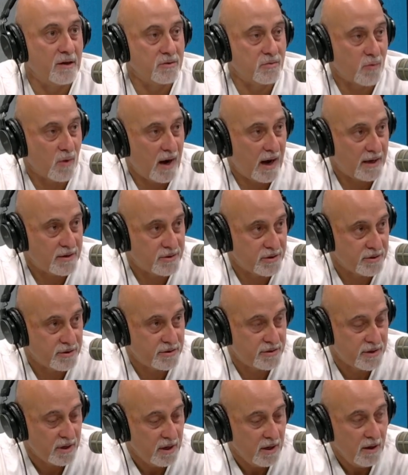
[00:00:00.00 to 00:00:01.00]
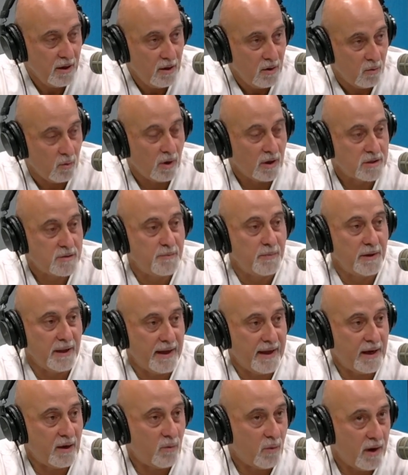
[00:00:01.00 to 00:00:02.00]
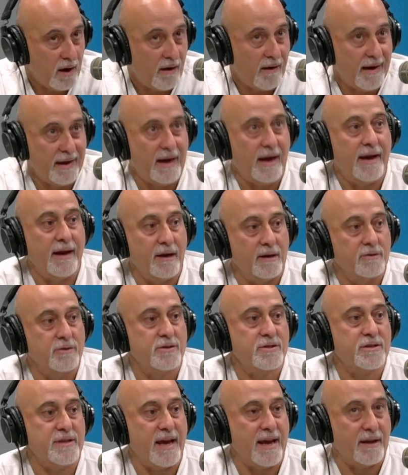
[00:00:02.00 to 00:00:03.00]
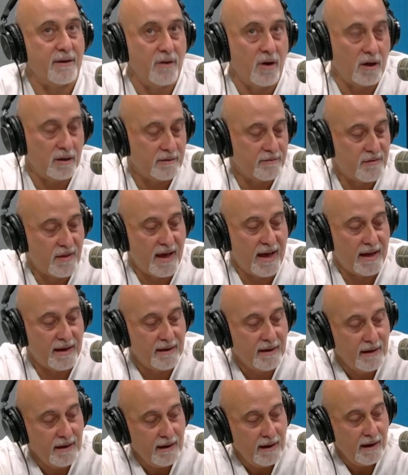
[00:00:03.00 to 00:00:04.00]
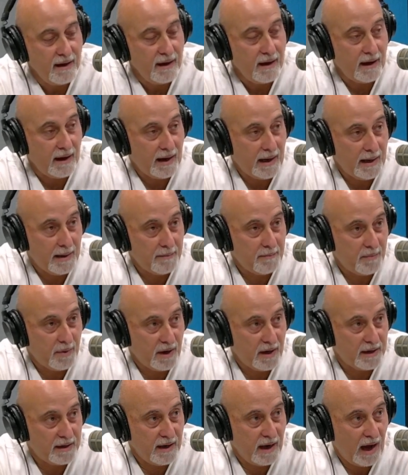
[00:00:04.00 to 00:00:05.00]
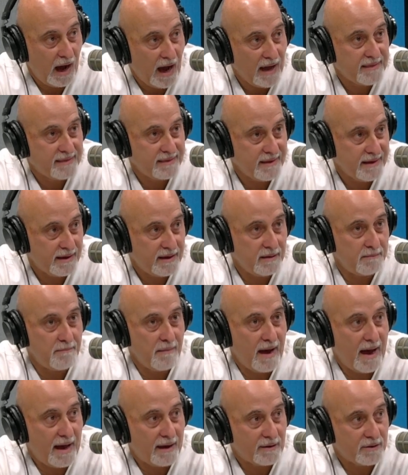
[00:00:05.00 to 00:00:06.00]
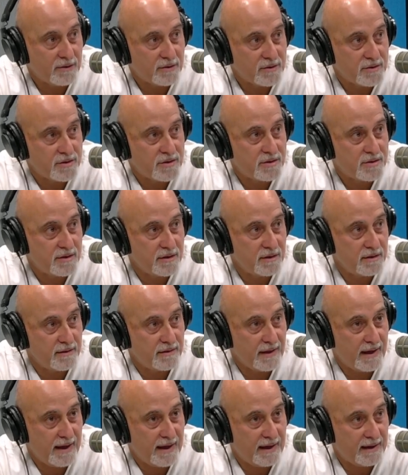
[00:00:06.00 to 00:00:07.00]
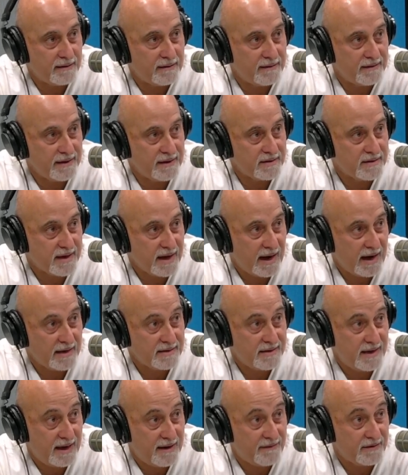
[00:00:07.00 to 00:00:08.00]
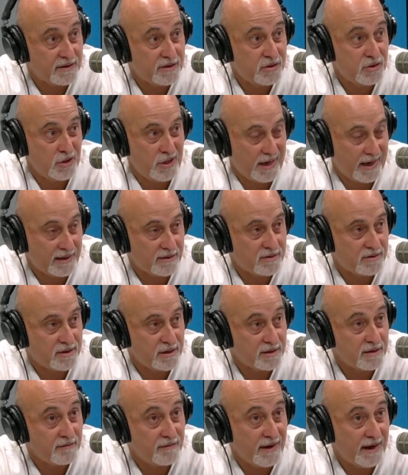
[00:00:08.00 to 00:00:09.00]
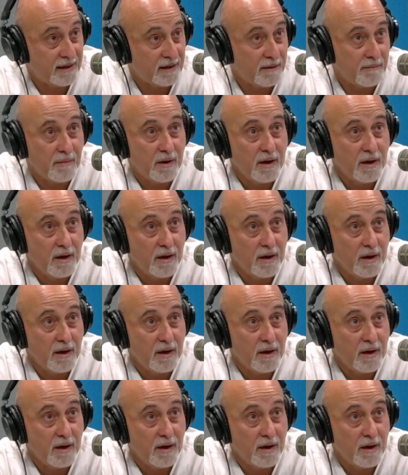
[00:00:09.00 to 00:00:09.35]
Rodgers was playing well, and I understand all of that. But I think it matters that these guys have a chance to develop,